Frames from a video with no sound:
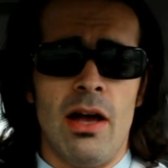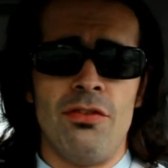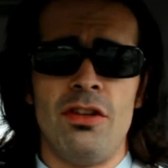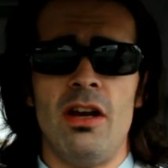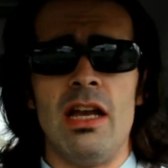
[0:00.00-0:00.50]

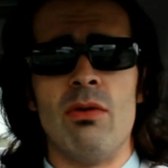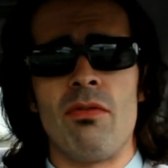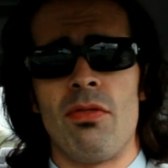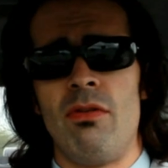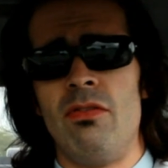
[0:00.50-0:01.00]
I've seen it anywhere
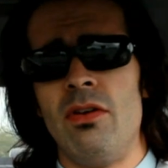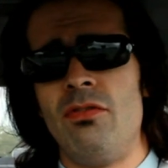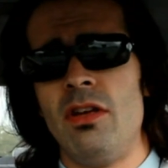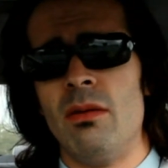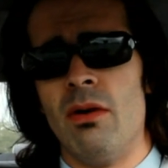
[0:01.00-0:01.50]
from
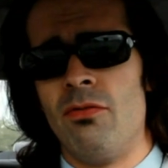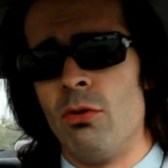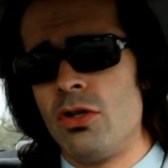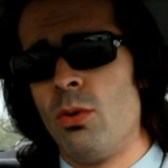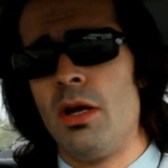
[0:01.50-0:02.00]
$3.50 to about
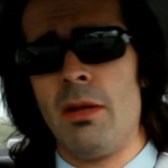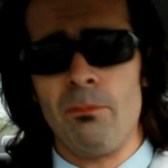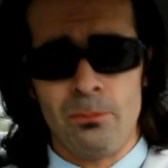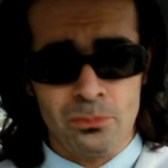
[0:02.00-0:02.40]
$4.20.